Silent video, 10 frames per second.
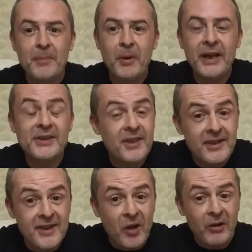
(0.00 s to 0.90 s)
But yes,
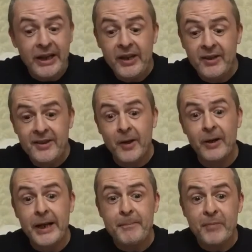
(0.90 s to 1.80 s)
thoroughly,
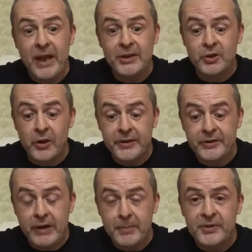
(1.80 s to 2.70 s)
thoroughly
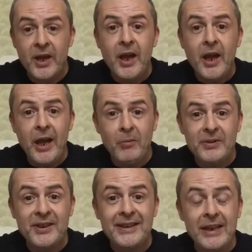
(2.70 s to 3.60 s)
enjoyed Rebels. It
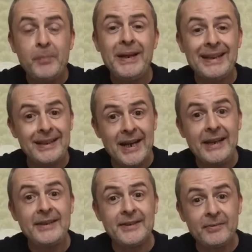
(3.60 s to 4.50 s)
was a little bit
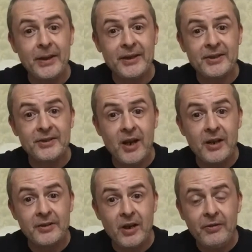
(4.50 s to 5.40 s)
light when it
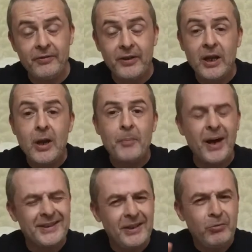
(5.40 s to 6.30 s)
started off, but
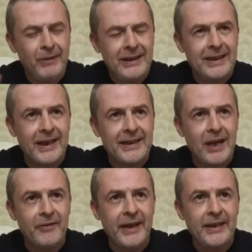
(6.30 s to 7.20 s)
I did really like
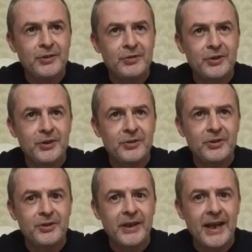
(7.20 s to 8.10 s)
how they
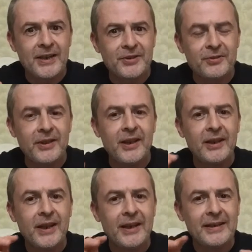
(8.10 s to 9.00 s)
introduced Ezra
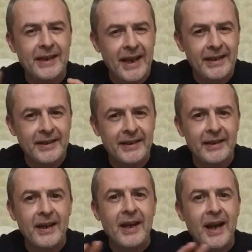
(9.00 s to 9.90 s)
and Kanan
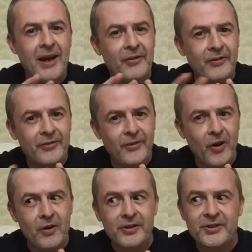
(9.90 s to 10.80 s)
and the
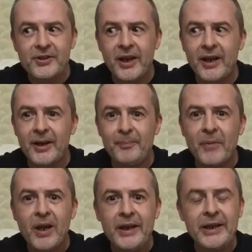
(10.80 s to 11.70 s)
Force.
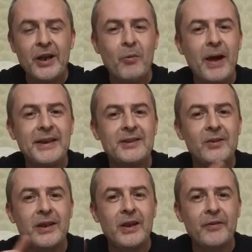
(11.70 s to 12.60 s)
You know, where he's
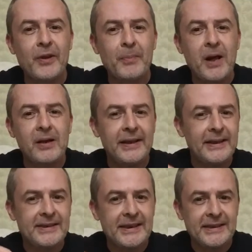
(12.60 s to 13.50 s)
looking over the balcony, he
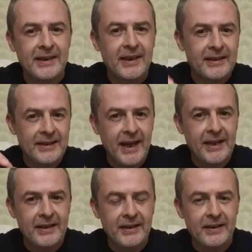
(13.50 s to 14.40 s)
sees
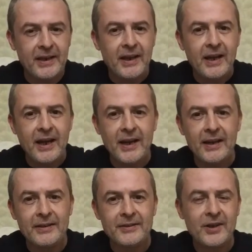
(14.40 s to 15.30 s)
Kanan
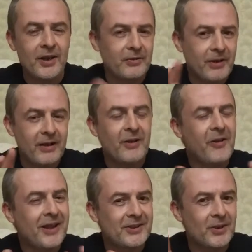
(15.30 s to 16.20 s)
and turn around and
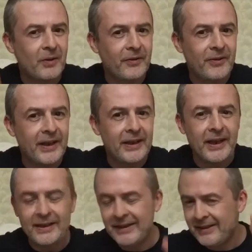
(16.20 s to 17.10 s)
all that sort of thing,
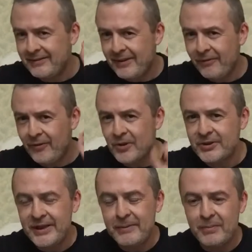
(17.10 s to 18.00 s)
and the
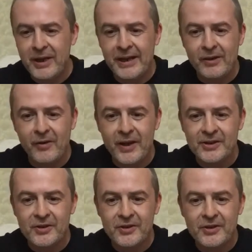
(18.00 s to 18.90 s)
Force team playing, all
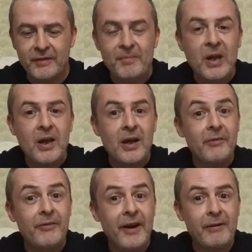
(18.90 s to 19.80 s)
that sort of stuff.
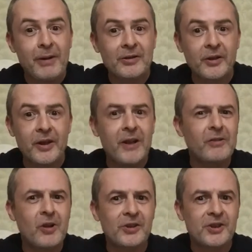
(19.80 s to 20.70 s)
Very well done. And
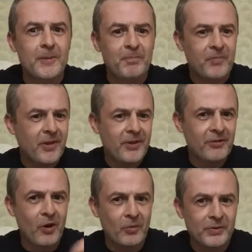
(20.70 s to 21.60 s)
of course,
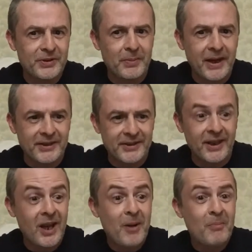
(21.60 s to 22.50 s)
Thrawn was amazing.